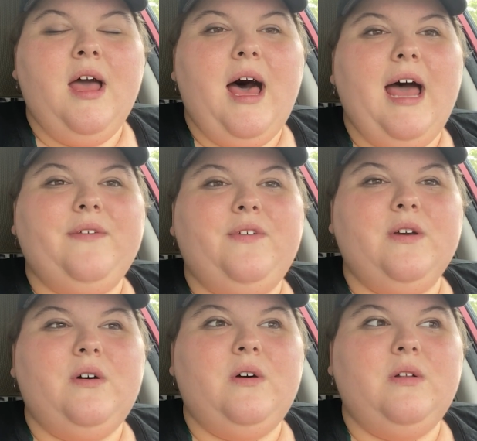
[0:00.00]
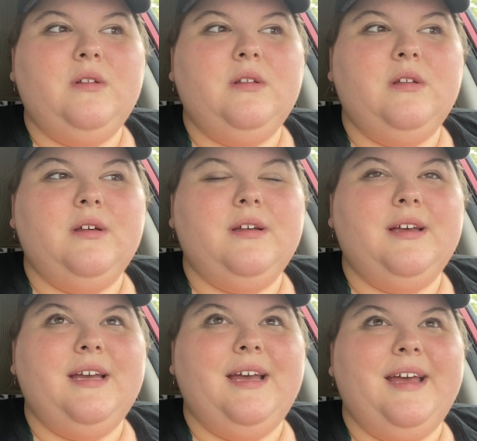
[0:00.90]
I feel...
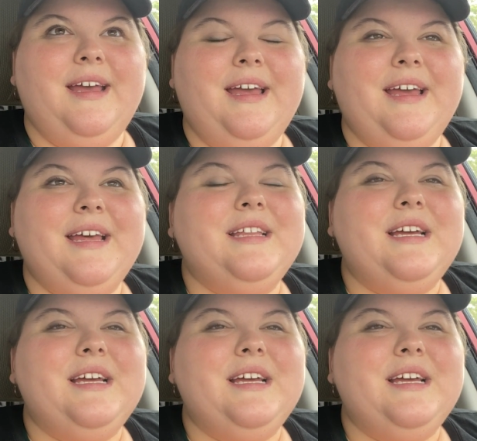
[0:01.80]
and